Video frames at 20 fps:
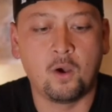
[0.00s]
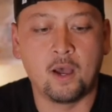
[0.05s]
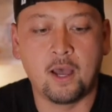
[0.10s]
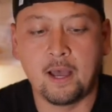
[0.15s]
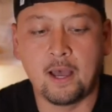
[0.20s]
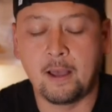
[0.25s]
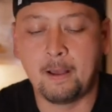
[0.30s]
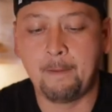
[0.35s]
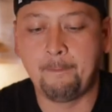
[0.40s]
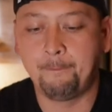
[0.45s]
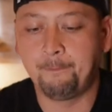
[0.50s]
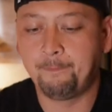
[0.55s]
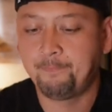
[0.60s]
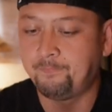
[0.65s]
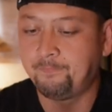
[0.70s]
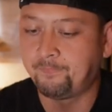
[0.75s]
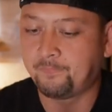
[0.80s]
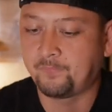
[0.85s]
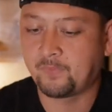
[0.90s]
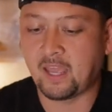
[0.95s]
I
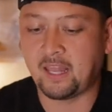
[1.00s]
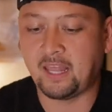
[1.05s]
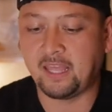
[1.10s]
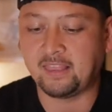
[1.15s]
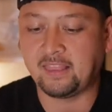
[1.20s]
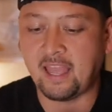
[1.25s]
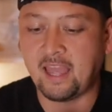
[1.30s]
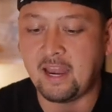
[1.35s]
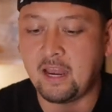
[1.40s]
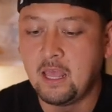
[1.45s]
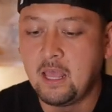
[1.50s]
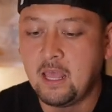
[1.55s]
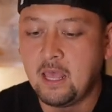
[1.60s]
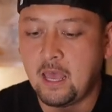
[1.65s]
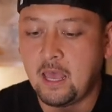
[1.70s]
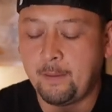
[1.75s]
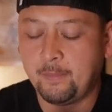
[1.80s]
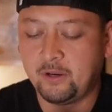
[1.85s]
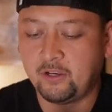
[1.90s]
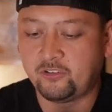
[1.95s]
like that.
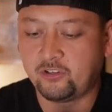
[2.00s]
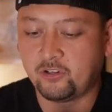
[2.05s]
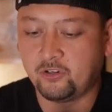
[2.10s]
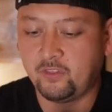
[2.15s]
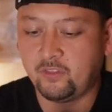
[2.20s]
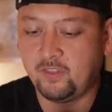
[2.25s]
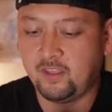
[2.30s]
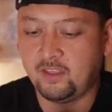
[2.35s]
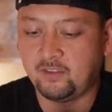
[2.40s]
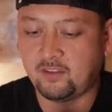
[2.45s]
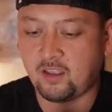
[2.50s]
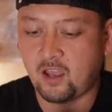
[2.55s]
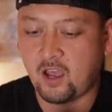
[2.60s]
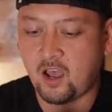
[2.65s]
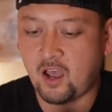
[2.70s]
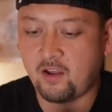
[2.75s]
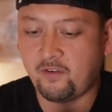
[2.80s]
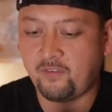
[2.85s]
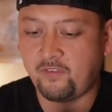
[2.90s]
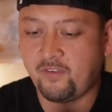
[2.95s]
I'm gonna turn this
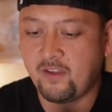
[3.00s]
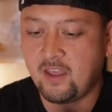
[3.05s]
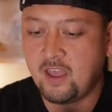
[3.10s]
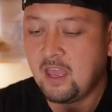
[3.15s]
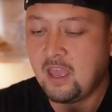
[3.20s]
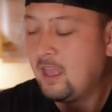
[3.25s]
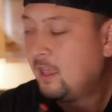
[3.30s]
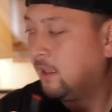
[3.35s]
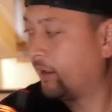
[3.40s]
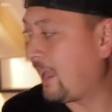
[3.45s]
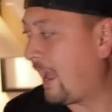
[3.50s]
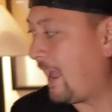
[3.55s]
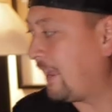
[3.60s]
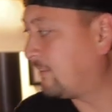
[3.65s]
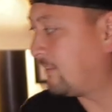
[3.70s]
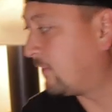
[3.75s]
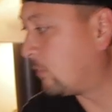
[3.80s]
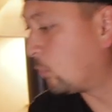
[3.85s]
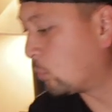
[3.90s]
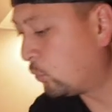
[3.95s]
off.
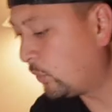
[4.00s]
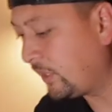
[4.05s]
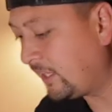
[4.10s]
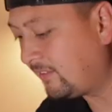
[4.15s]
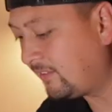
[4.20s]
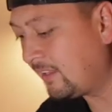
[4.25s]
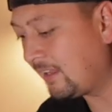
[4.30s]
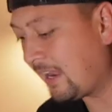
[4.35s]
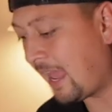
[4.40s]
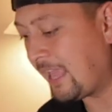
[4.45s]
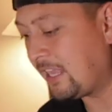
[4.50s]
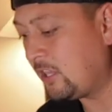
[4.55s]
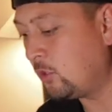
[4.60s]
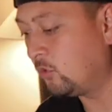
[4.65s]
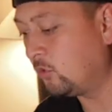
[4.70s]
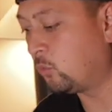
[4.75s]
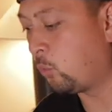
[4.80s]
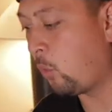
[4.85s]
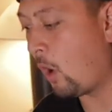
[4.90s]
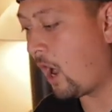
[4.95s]
Guys, the reason I
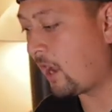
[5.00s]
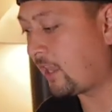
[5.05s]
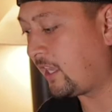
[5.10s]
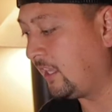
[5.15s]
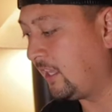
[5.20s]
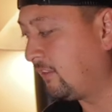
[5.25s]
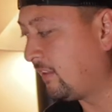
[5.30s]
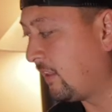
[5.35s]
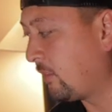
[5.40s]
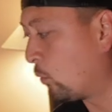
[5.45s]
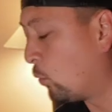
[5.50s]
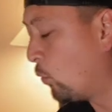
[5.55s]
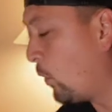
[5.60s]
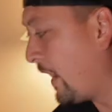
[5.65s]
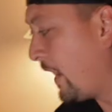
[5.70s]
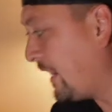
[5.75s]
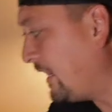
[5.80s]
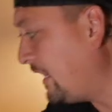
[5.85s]
use walkies and what I